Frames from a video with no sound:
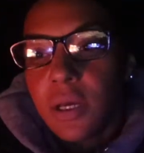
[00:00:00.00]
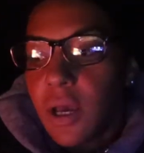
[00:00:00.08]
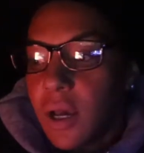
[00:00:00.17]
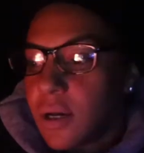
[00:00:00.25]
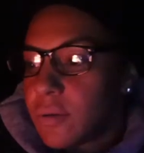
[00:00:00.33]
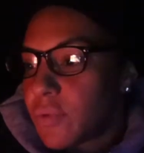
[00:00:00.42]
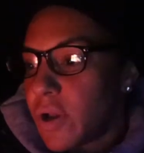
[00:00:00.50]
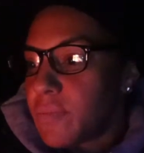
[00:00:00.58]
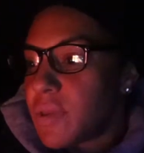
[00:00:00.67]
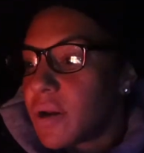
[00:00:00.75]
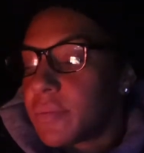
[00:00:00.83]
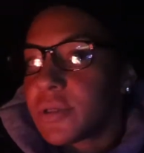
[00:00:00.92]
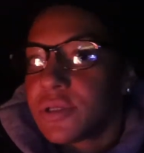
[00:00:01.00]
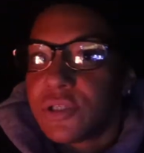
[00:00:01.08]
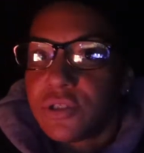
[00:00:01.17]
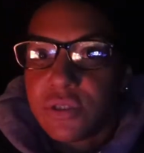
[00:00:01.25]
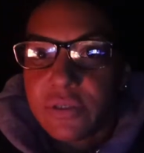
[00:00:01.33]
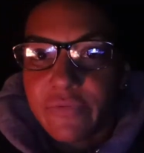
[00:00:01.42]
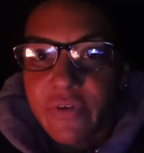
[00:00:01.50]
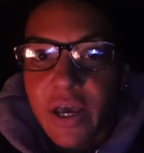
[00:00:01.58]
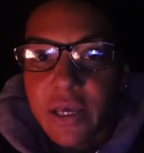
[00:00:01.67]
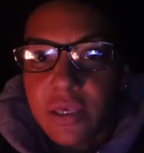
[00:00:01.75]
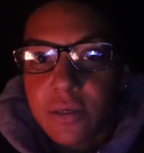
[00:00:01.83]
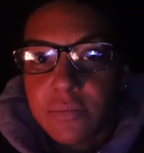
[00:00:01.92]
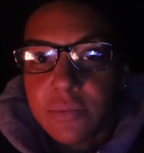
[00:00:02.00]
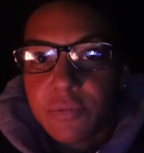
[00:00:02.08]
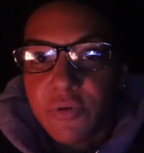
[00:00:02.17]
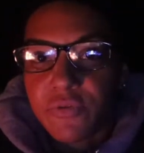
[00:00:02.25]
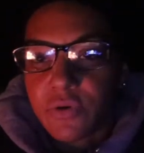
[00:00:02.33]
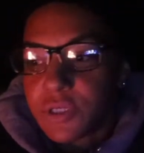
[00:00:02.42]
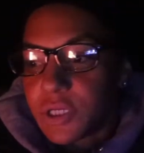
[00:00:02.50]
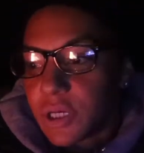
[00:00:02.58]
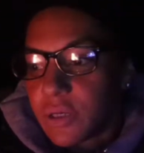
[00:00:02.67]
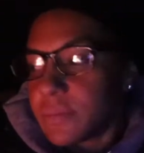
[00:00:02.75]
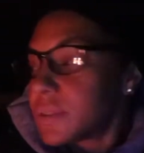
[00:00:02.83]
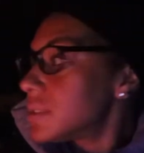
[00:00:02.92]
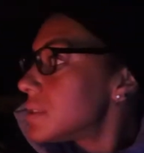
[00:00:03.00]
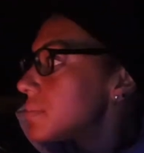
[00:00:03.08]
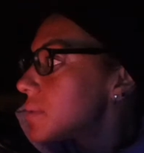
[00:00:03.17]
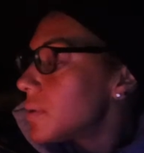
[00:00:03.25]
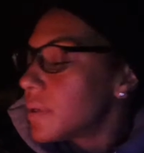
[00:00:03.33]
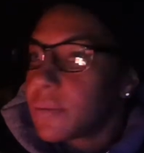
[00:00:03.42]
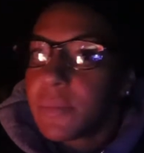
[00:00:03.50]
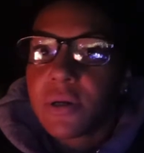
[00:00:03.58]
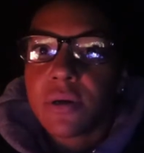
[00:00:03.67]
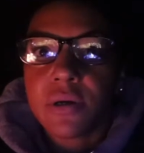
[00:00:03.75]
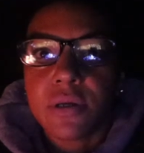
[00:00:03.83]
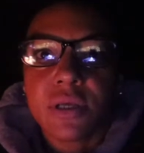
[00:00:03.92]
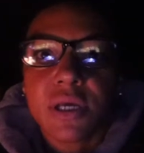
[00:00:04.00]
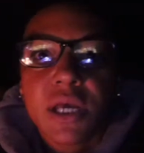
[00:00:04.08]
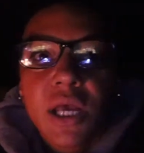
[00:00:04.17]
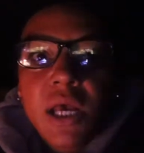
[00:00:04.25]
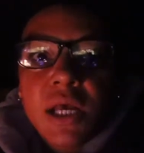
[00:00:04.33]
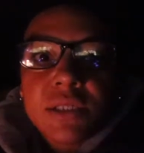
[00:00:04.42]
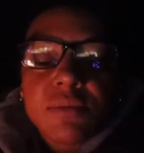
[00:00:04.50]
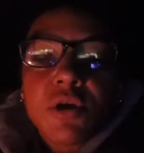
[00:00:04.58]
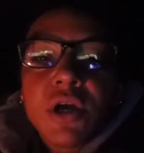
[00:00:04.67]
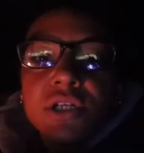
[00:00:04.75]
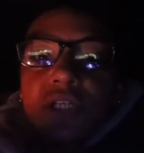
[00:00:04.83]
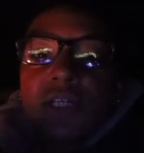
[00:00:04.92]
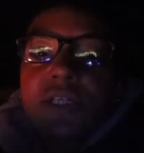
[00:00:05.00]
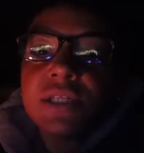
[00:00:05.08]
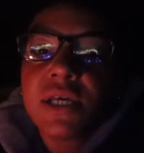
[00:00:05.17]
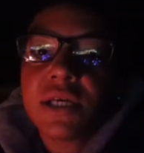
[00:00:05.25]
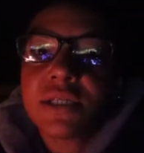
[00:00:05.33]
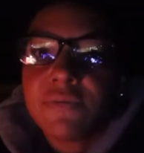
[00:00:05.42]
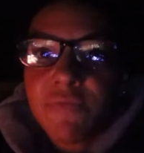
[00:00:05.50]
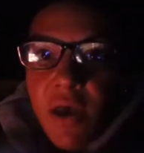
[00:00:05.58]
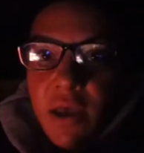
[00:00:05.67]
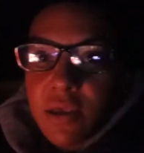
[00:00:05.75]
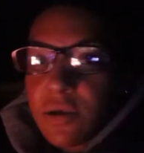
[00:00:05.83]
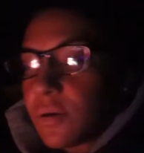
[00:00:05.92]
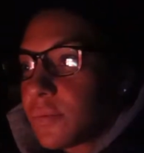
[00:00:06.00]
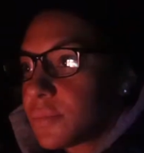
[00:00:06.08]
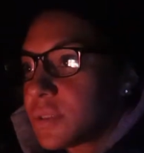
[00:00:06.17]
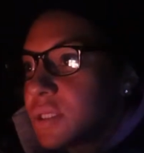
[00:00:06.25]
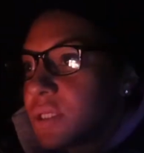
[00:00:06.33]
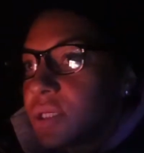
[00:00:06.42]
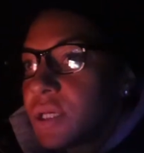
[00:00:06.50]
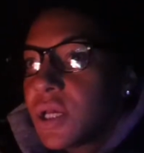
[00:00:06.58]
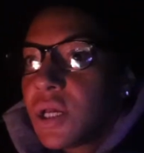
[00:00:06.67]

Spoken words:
While I'm there, I'm gonna do some vacuums before she comes because I'm going a bit early. Some crunches, some vacuums.